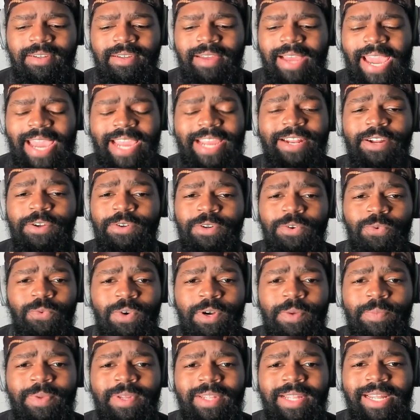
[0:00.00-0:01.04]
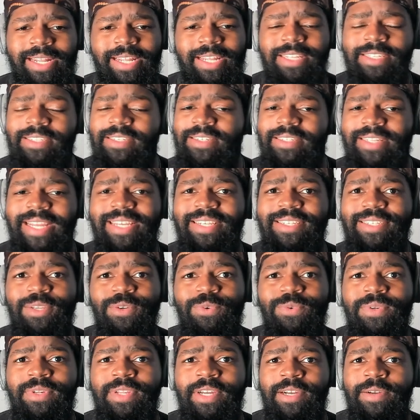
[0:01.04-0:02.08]
hate on a woman. Like, it's just that's
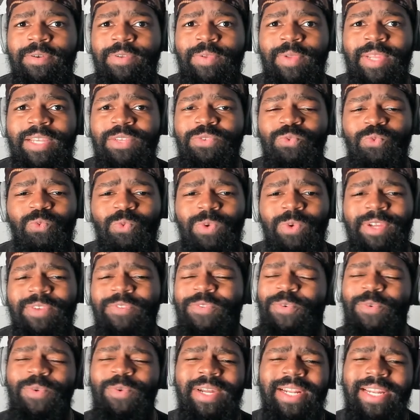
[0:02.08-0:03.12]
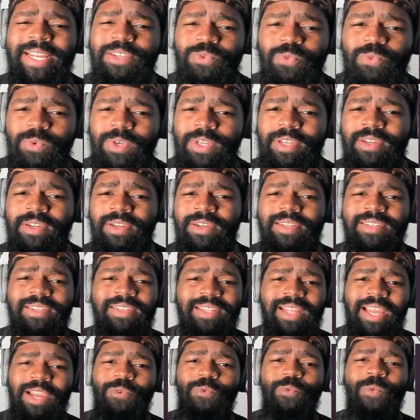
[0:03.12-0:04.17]
so dumb. That's we for one. That's weird. Cause
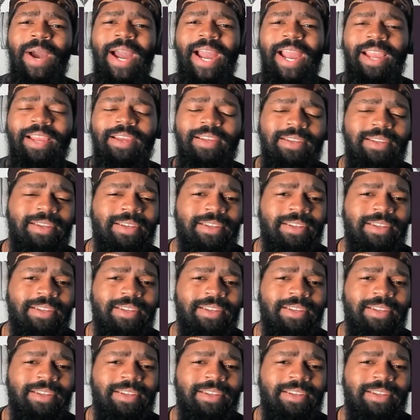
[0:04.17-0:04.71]
it's like, why?